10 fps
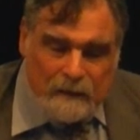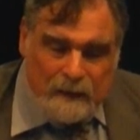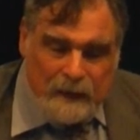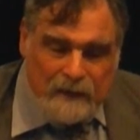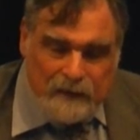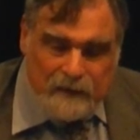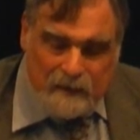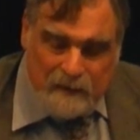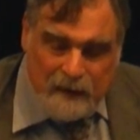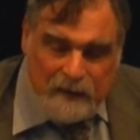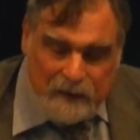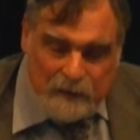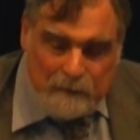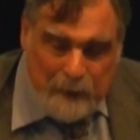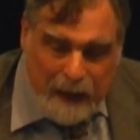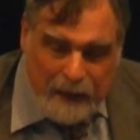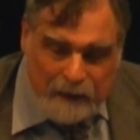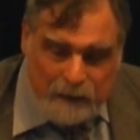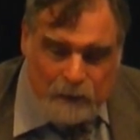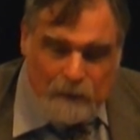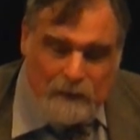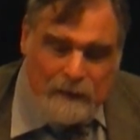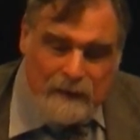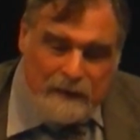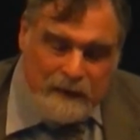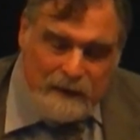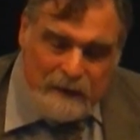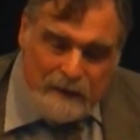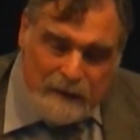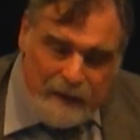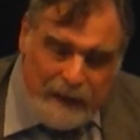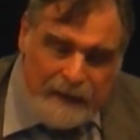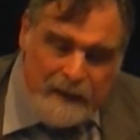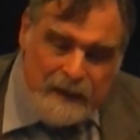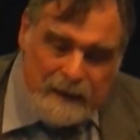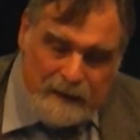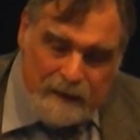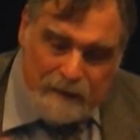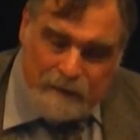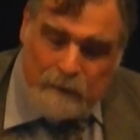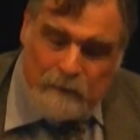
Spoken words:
takes us back to the idea of